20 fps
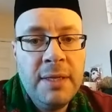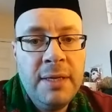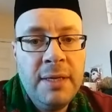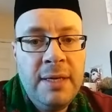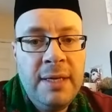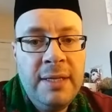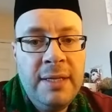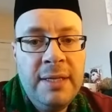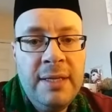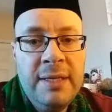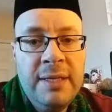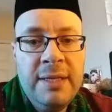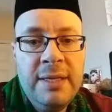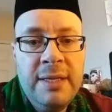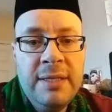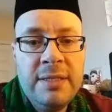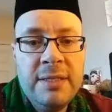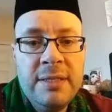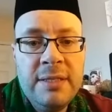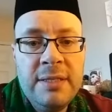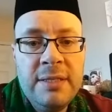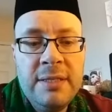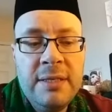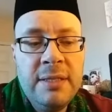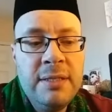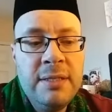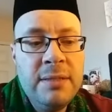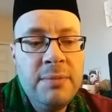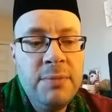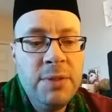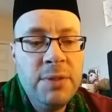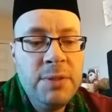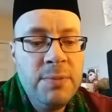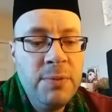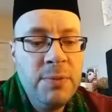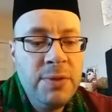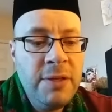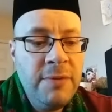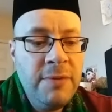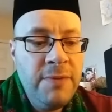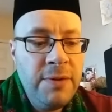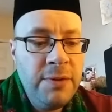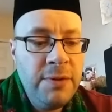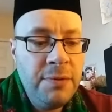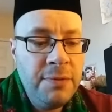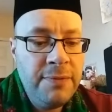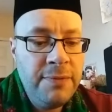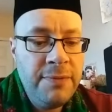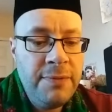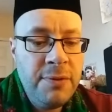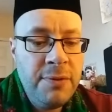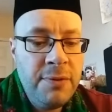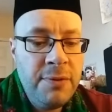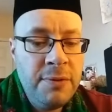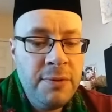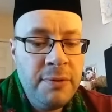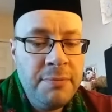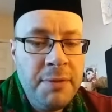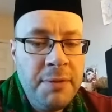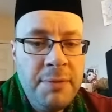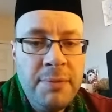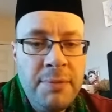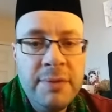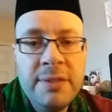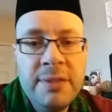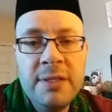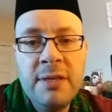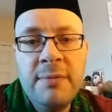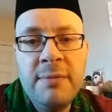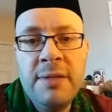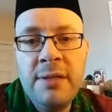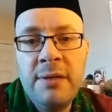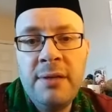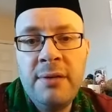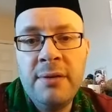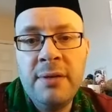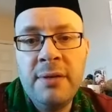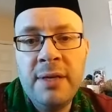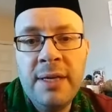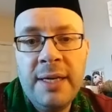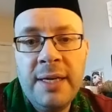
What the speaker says: And then it's much more difficult for people to come along